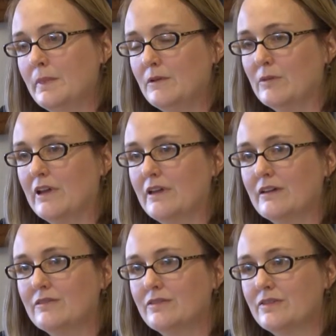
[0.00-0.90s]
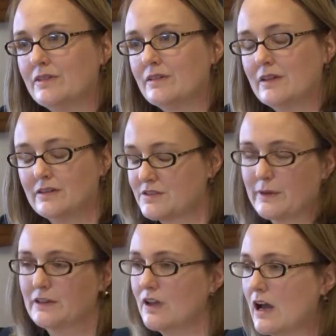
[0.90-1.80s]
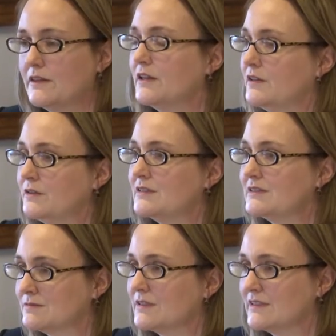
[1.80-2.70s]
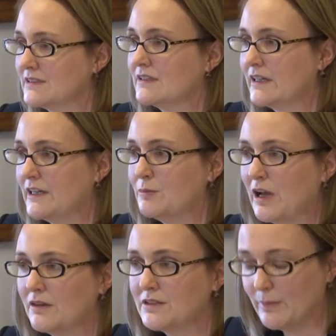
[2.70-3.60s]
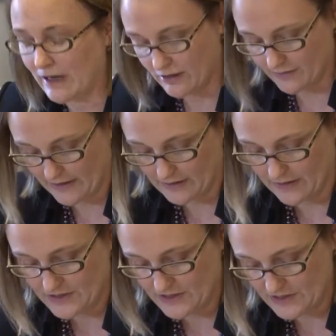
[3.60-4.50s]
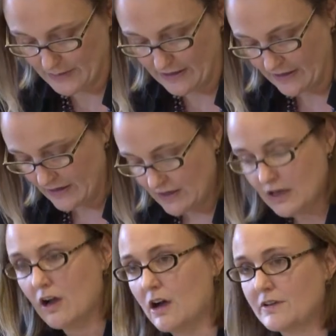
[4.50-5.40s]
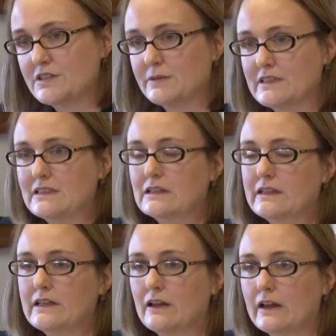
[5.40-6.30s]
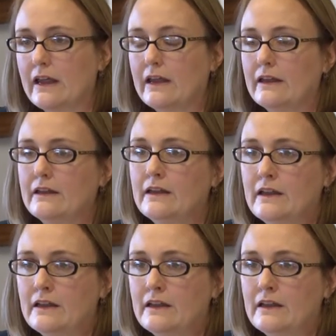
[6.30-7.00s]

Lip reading: there's been a lot in the news recently about tobacco regulations, but Congress recently delegated